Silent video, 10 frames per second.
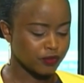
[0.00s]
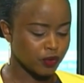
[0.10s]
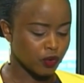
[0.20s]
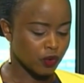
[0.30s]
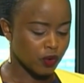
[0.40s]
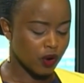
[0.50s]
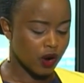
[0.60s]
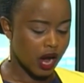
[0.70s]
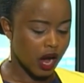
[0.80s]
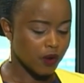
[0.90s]

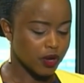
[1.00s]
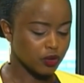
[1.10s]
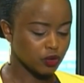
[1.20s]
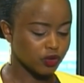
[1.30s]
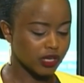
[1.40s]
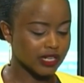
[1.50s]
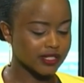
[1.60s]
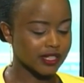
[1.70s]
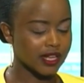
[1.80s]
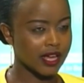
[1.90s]
Therefore, how are you
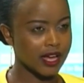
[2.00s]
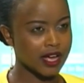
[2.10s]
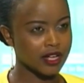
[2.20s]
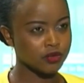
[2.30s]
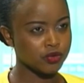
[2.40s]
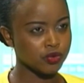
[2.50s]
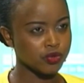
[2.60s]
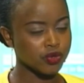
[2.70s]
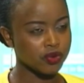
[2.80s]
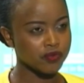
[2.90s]
utilizing AI
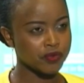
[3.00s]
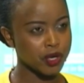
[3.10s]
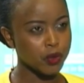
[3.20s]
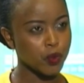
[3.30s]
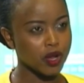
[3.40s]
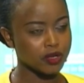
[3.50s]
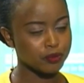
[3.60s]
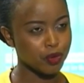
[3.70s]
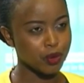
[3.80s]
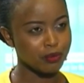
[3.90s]
to solve
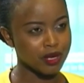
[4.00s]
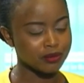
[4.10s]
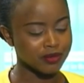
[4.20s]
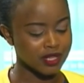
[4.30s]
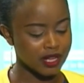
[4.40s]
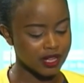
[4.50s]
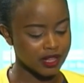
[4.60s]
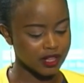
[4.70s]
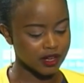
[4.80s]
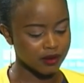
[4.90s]
real-world problems
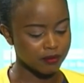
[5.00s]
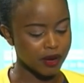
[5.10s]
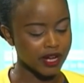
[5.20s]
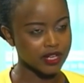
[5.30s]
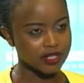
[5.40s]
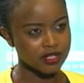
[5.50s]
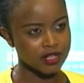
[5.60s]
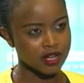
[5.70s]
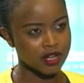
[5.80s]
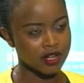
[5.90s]
in the
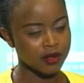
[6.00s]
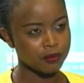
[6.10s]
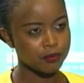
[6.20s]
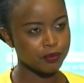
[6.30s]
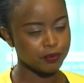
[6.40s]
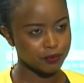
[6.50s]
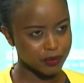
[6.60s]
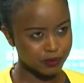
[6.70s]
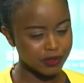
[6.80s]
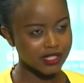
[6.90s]
market,
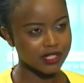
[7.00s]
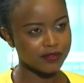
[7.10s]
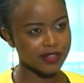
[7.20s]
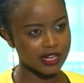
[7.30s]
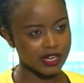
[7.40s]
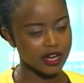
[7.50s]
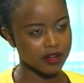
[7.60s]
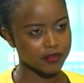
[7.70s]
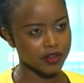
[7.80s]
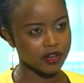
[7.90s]
specifically
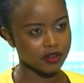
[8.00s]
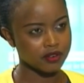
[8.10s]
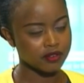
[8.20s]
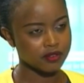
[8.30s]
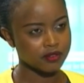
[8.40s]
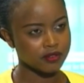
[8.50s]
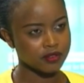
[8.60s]
in Africa?